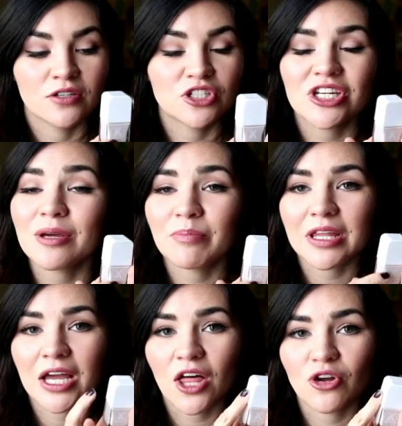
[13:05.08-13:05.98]
chip
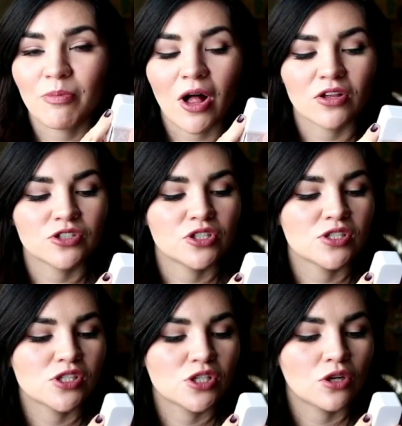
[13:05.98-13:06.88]
like other
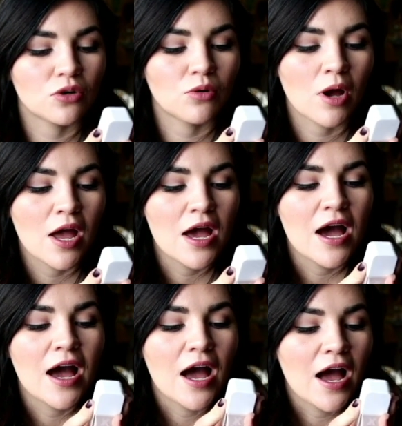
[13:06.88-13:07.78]
polishes do.
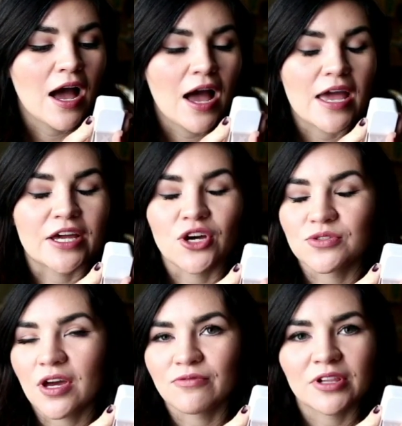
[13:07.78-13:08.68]
It
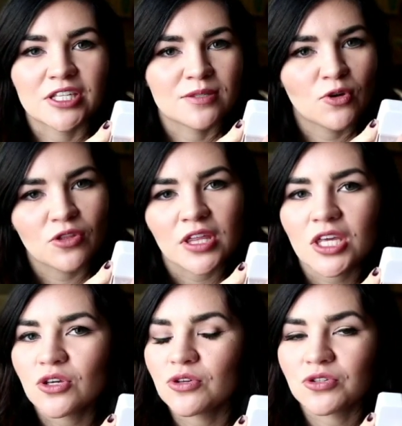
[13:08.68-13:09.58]
goes on really smoothly.
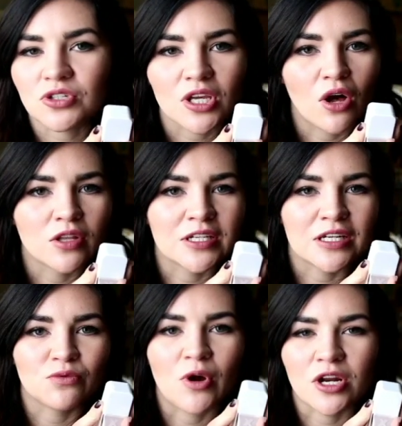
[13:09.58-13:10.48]
You usually only
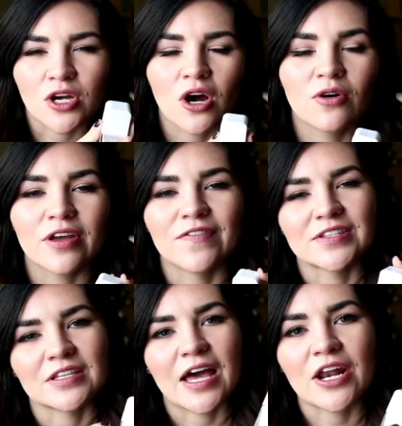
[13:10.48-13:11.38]
need one coat. If
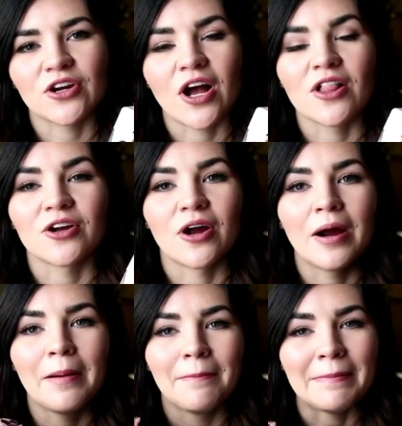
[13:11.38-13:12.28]
it's a lighter
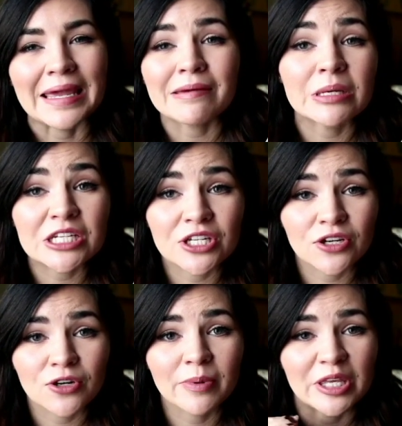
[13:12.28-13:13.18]
color, maybe
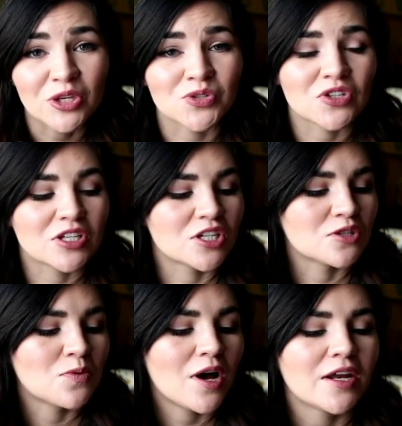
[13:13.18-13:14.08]
two, but usually
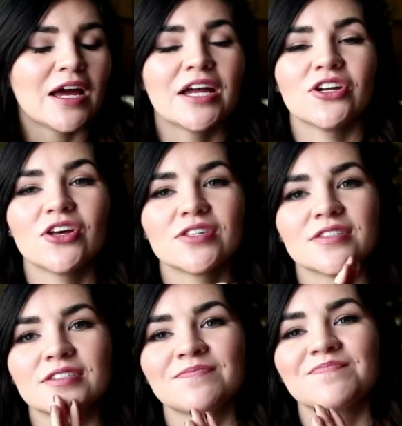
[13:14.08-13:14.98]
just one. I
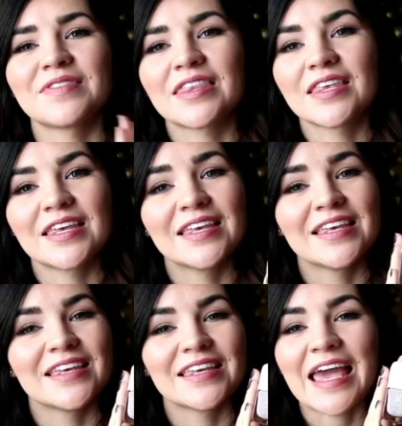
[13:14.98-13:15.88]
just
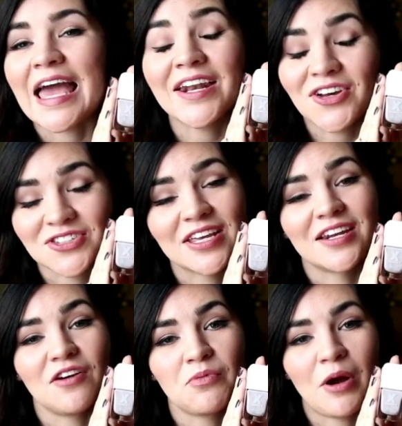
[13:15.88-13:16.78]
cannot say
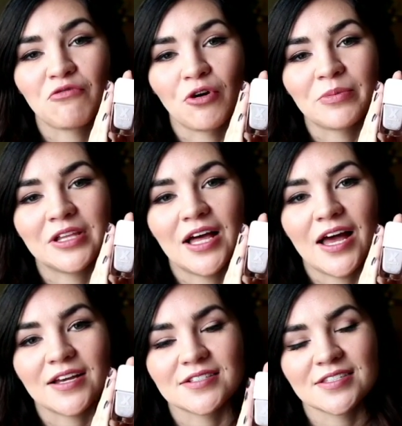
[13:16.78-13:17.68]
enough about Formula
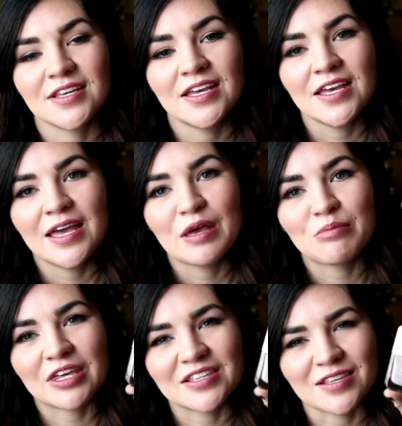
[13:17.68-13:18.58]
X.
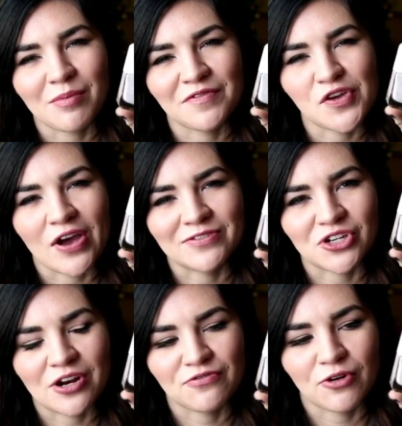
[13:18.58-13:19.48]
Pick this up if you haven't
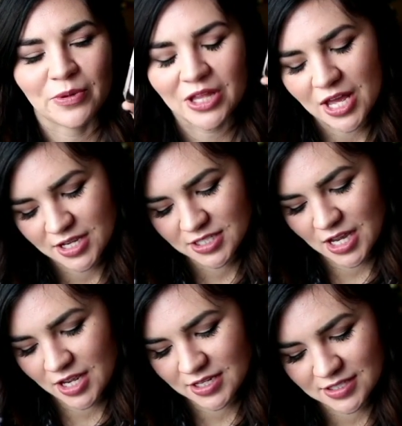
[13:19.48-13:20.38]
tried a Formula X
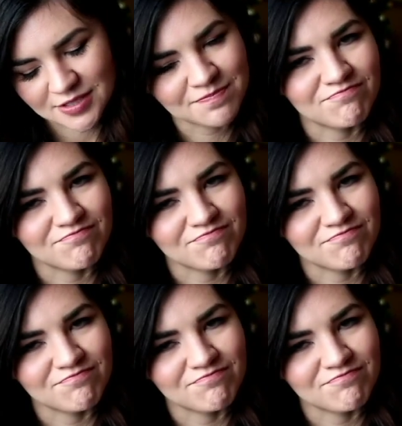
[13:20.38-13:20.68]
yet, because